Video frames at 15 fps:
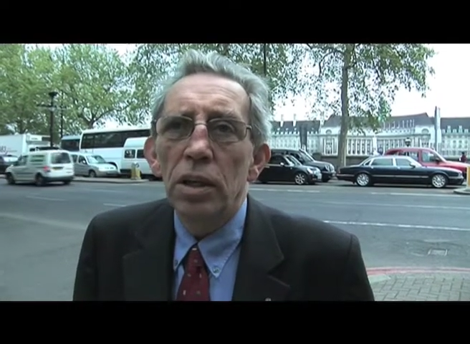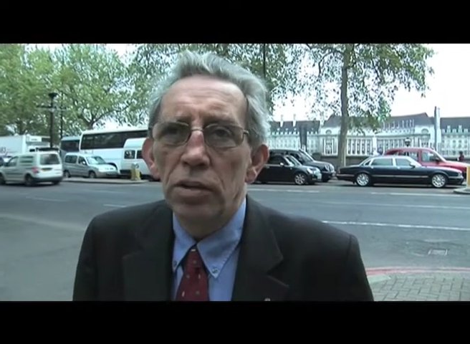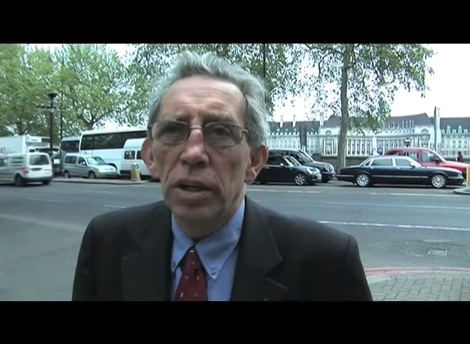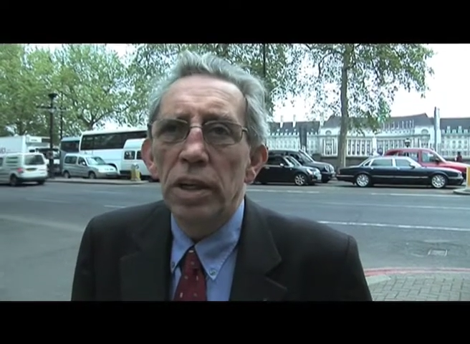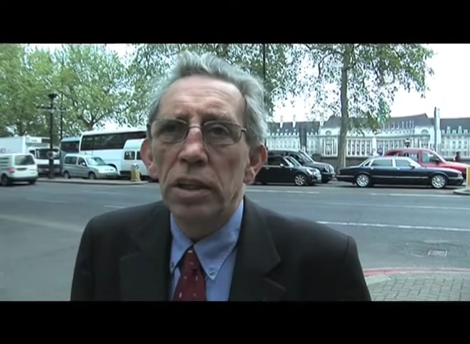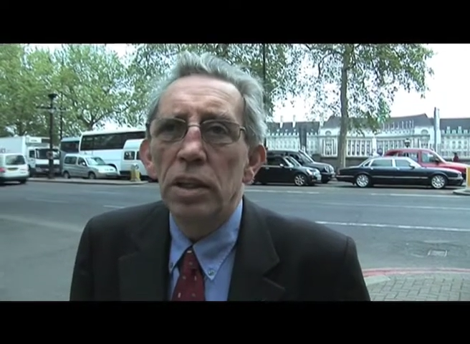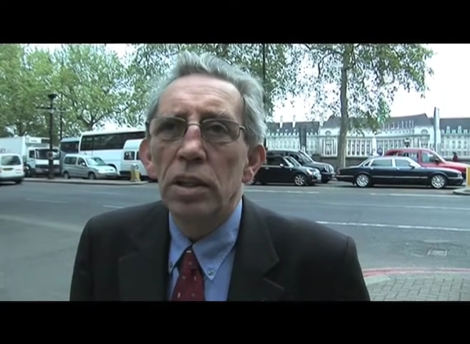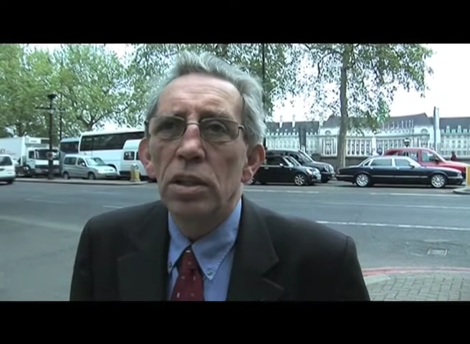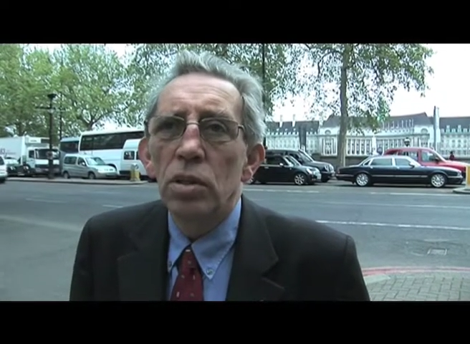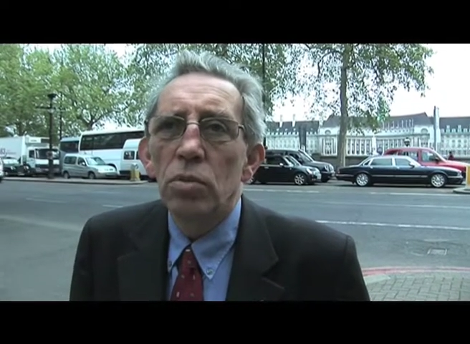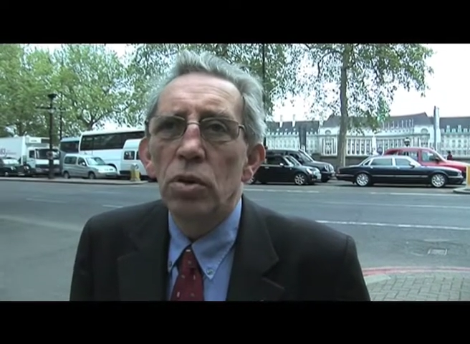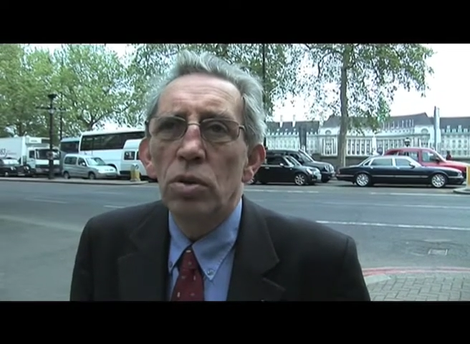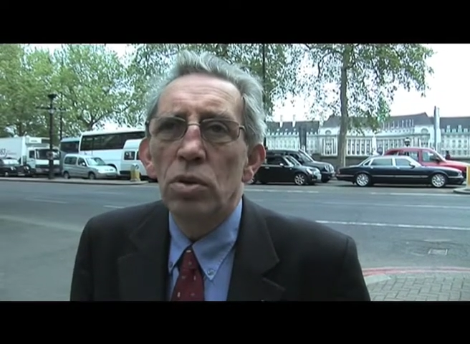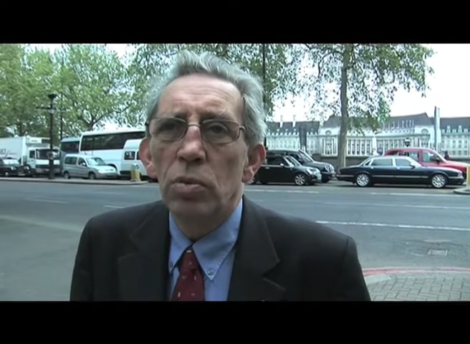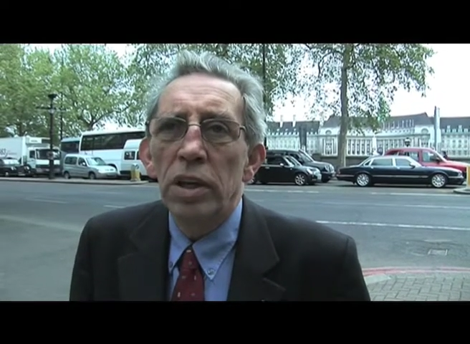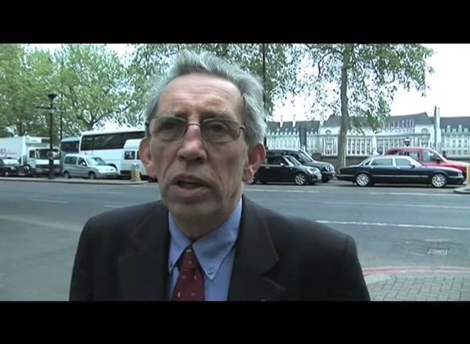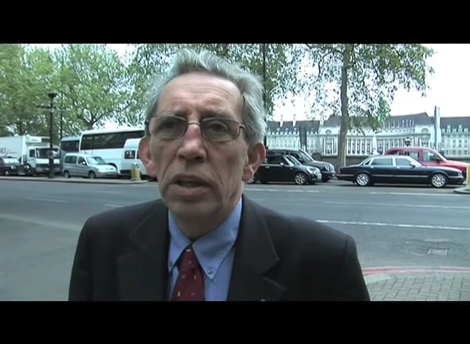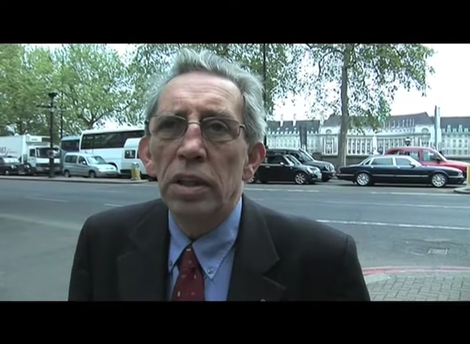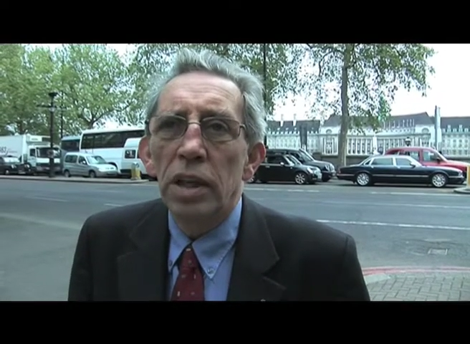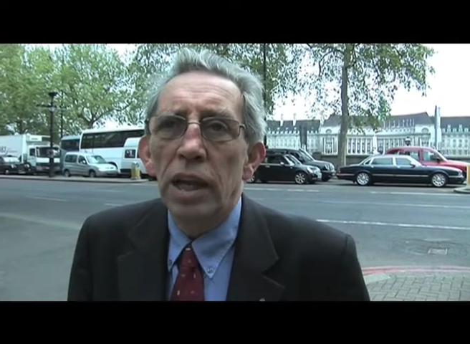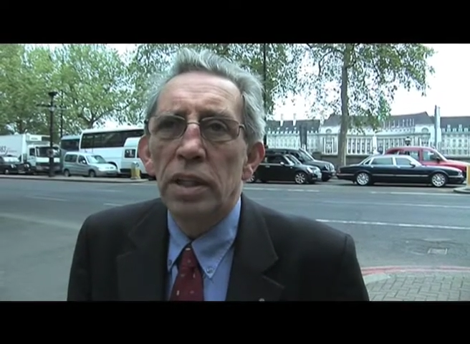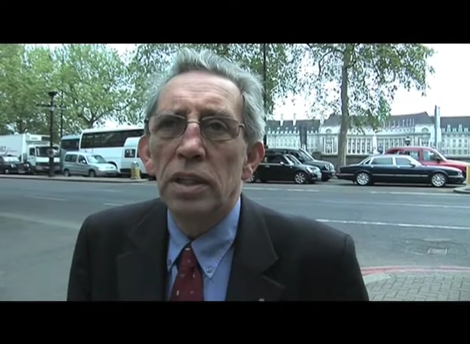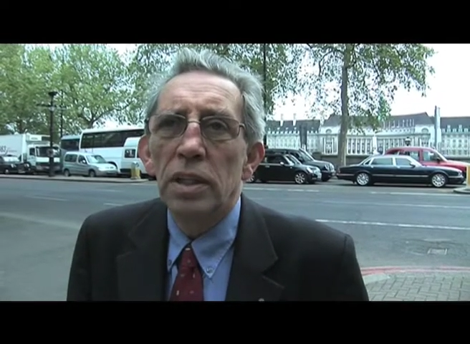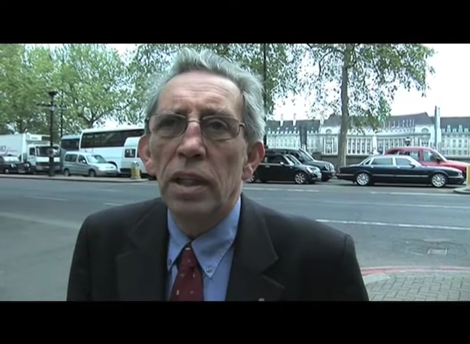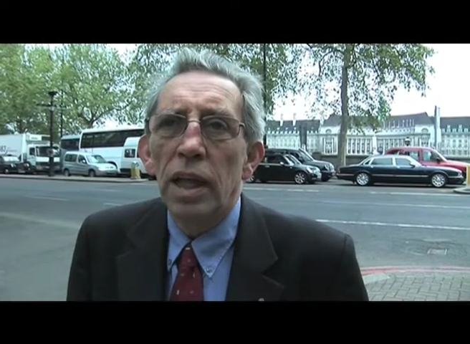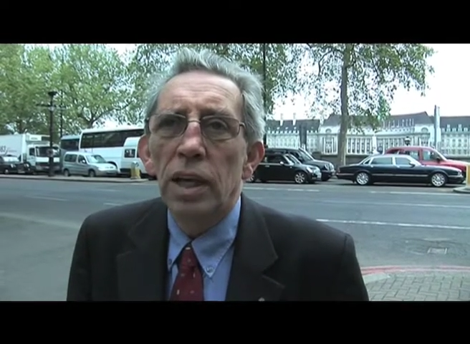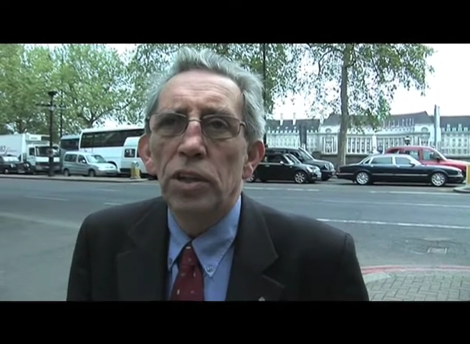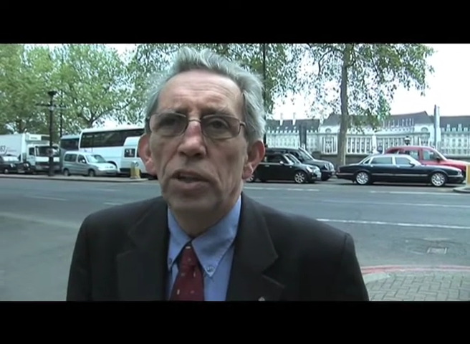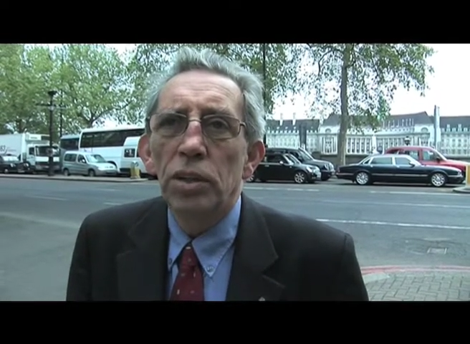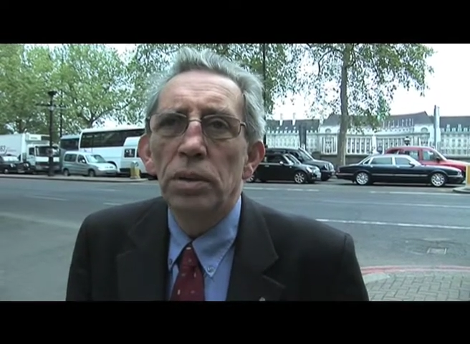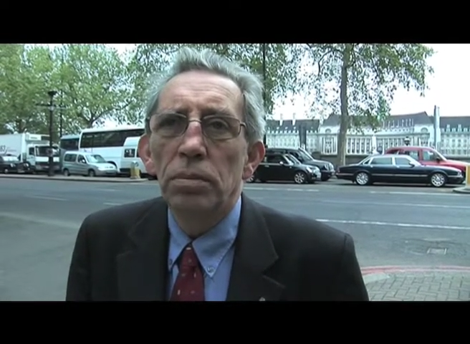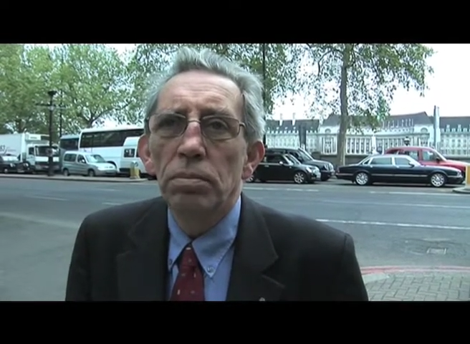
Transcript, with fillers: ingredient towards winning the next election.